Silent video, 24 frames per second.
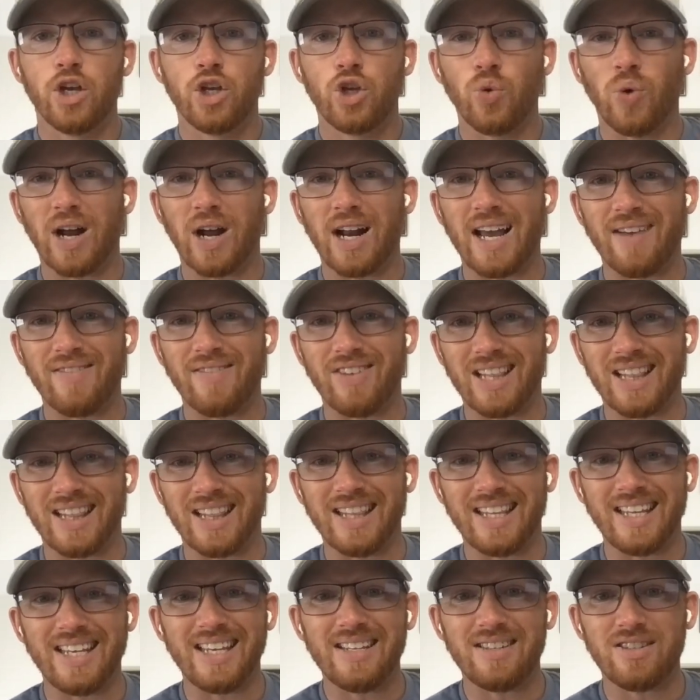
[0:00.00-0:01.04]
you want to have at
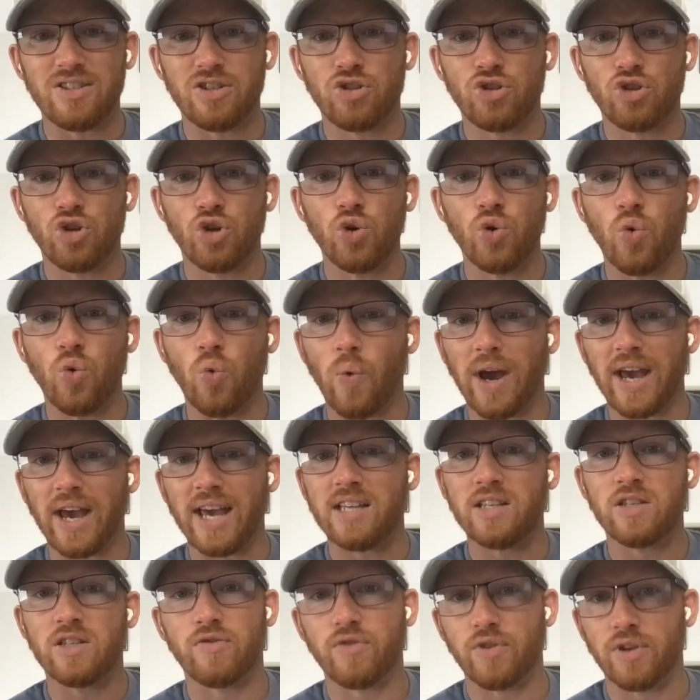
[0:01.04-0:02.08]
least 2
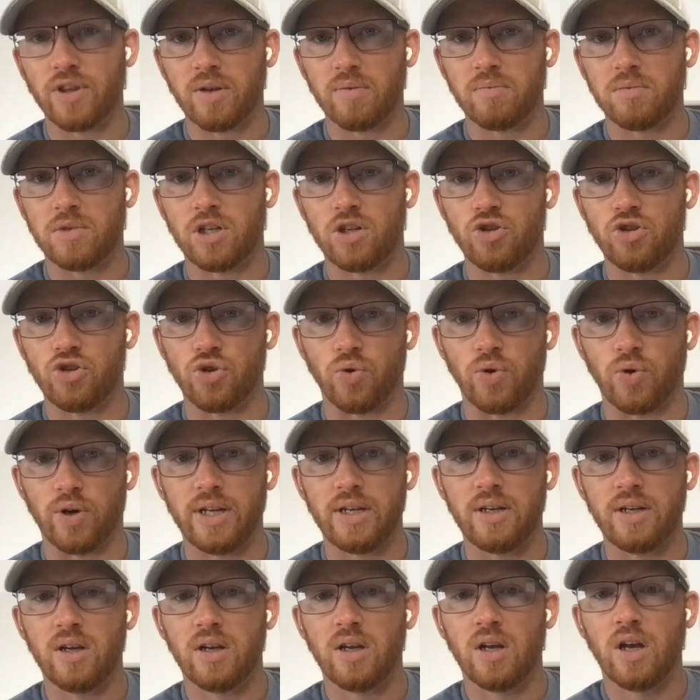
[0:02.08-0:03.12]
ways for them to
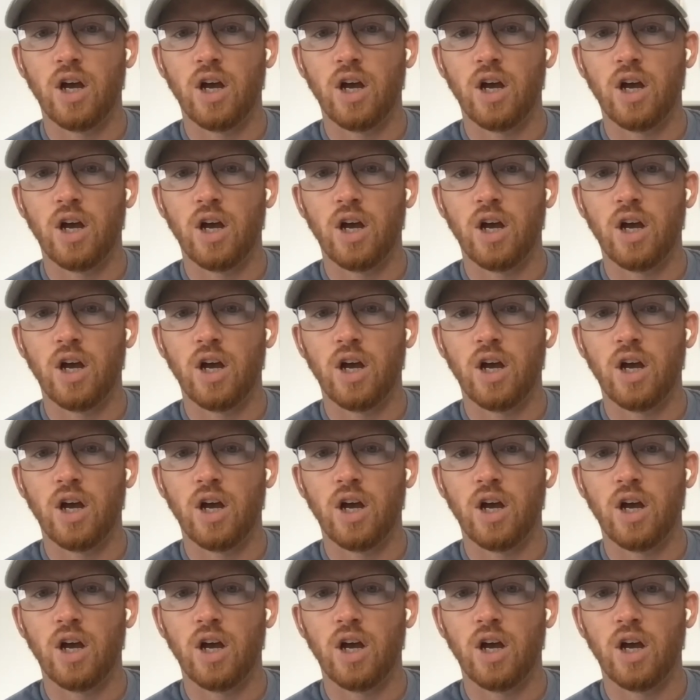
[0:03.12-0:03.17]
join,